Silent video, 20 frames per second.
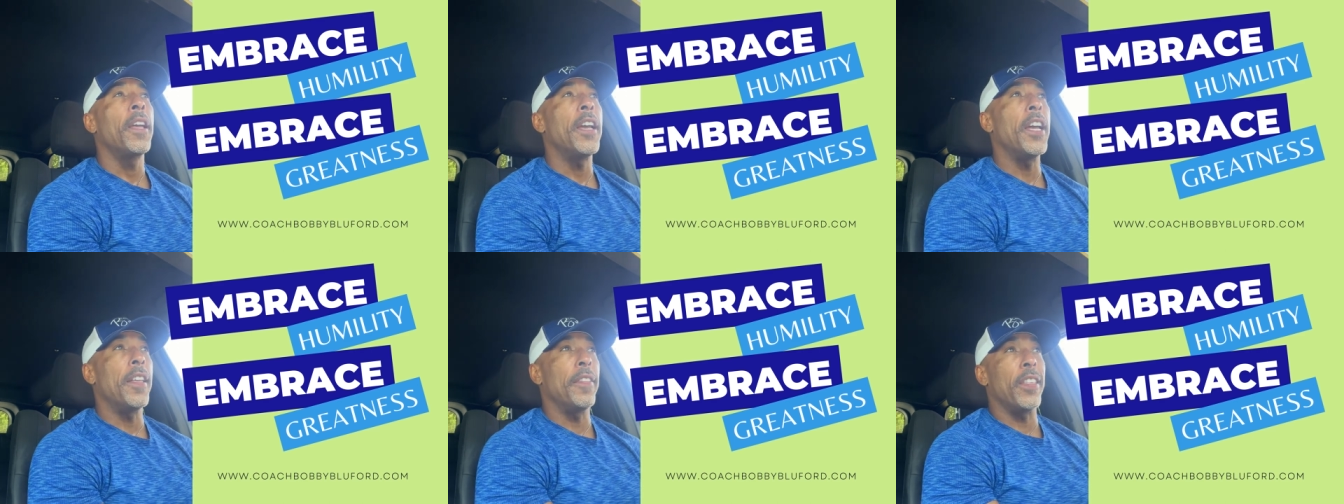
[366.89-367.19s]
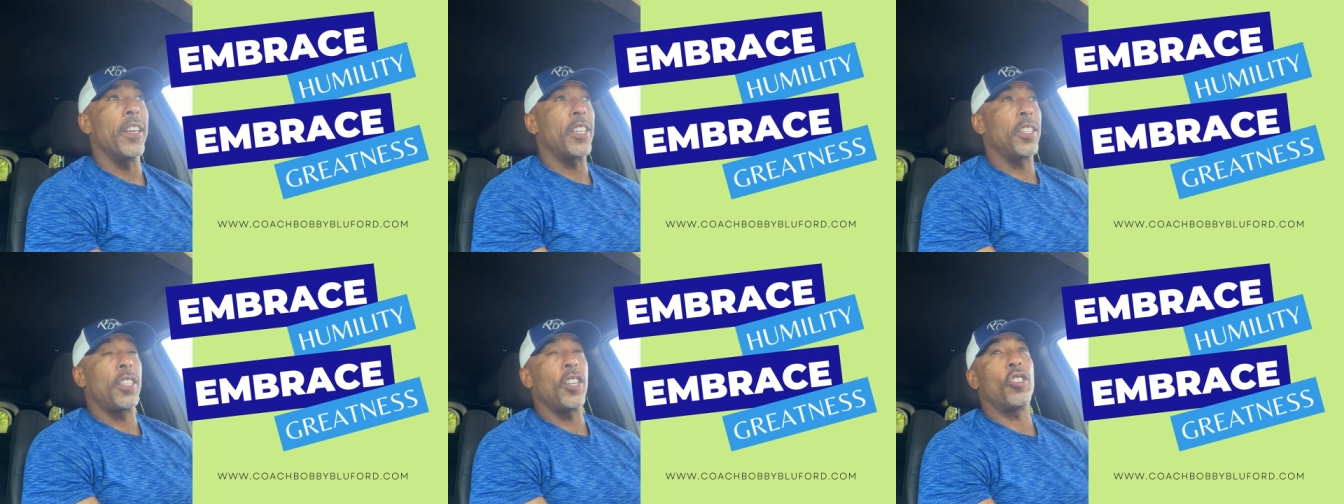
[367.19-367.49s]
in
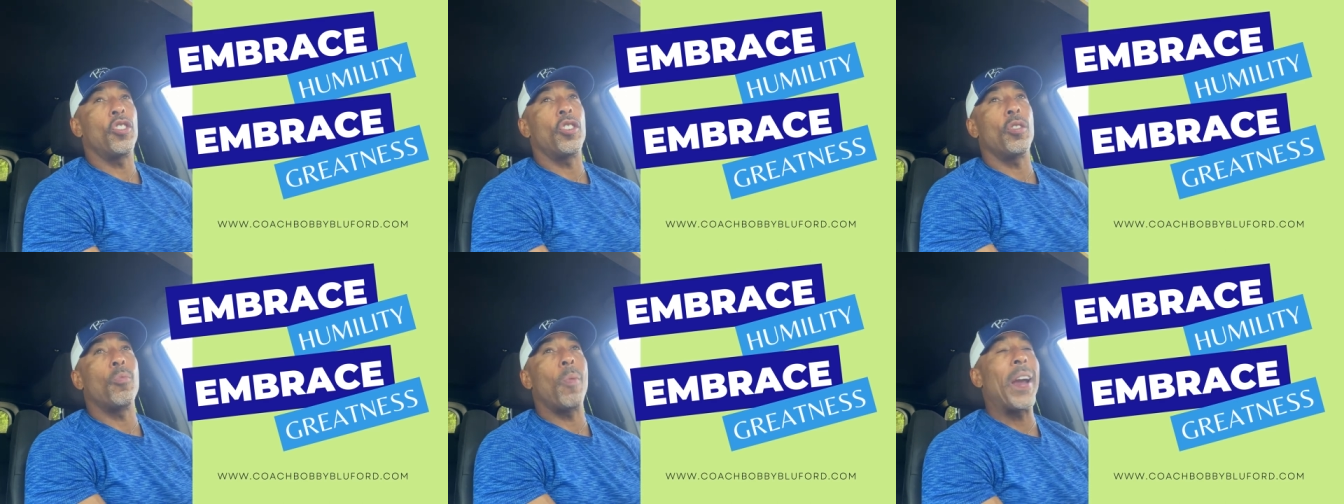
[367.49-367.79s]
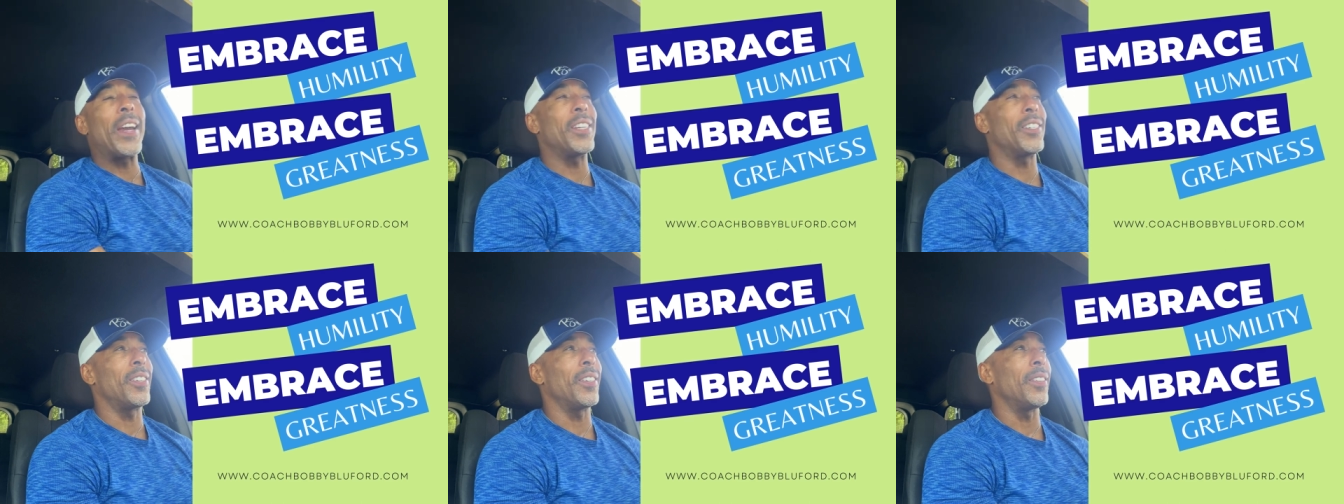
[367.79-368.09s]
this
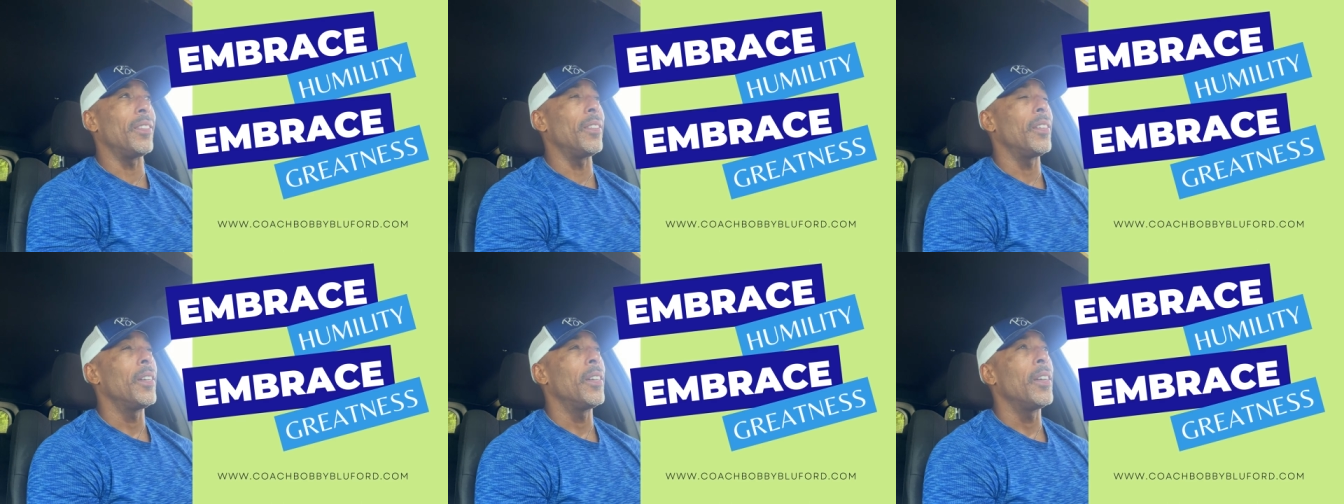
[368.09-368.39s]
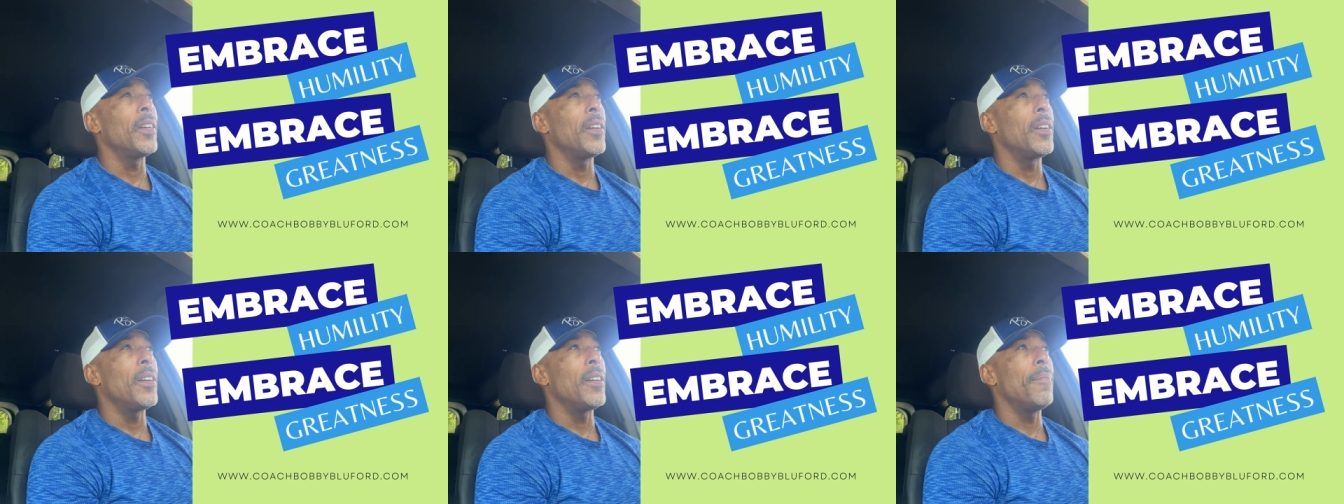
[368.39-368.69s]
situation
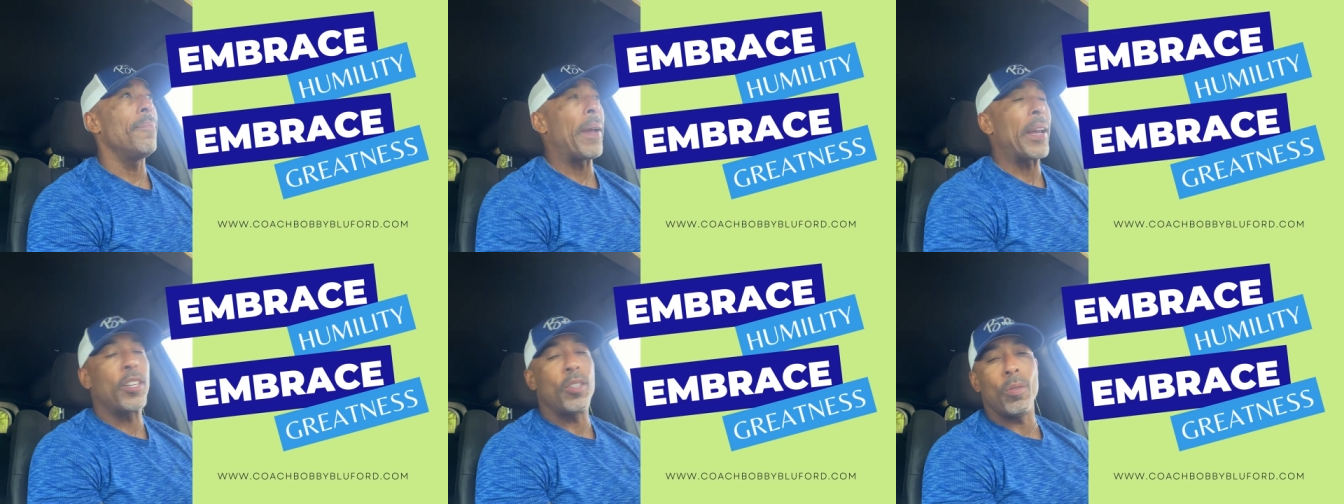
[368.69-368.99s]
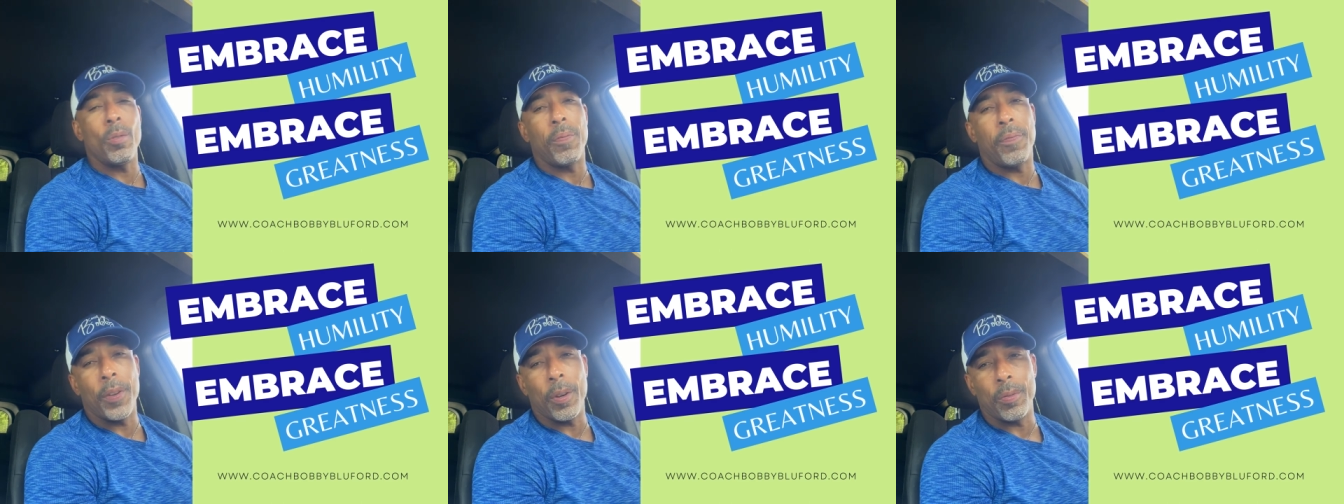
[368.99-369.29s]
makes
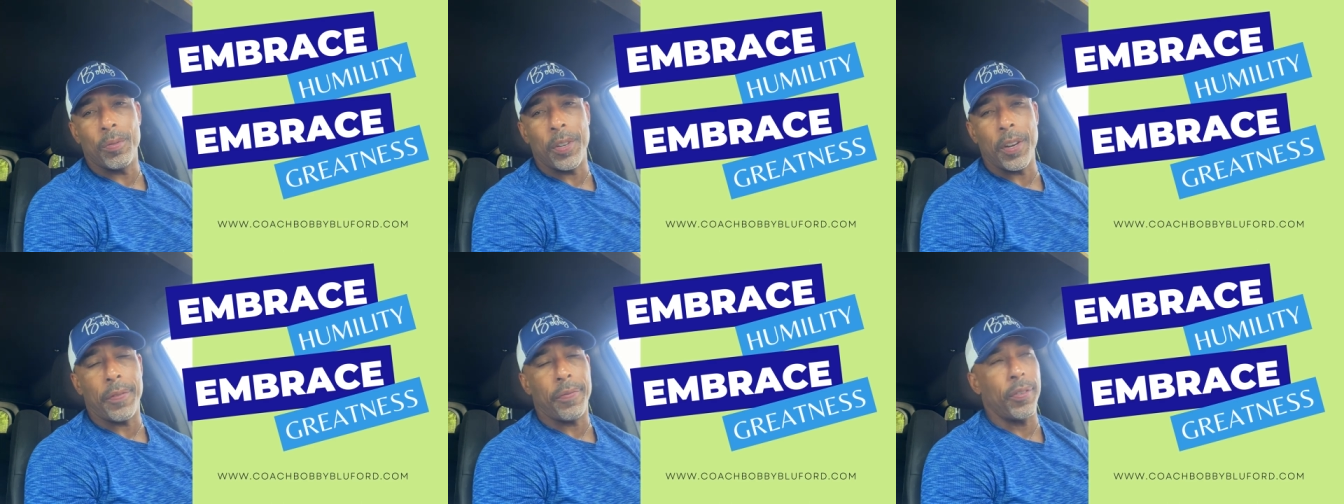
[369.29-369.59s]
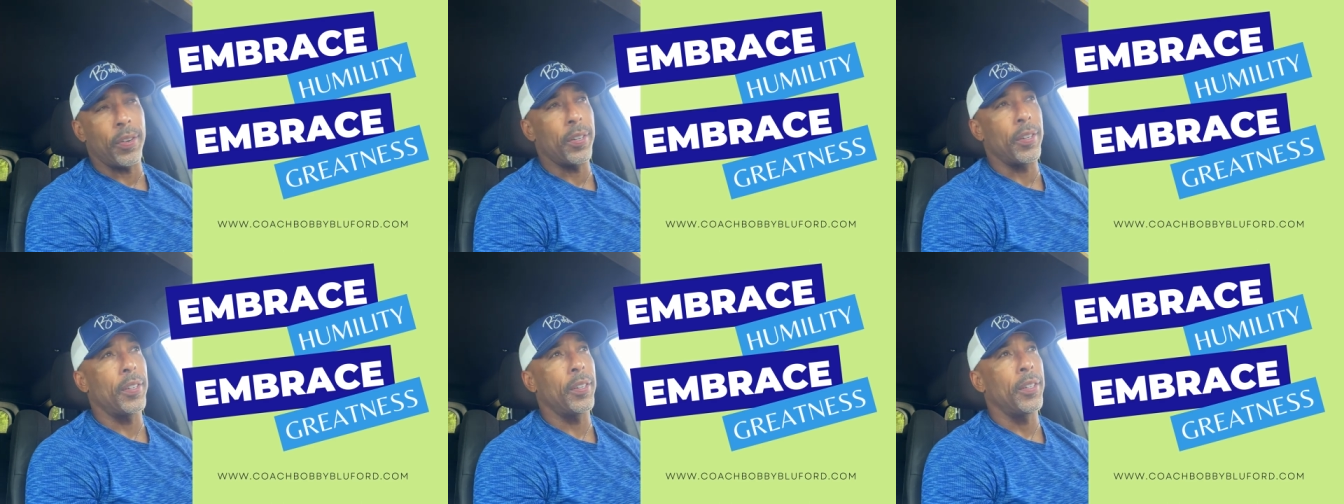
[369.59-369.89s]
you feel
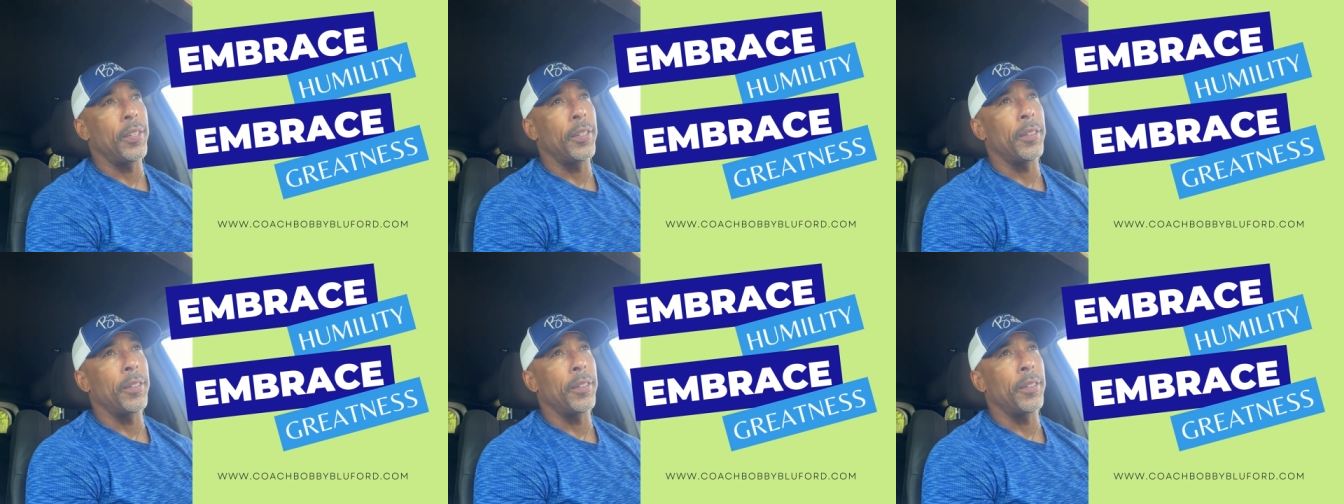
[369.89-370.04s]
different.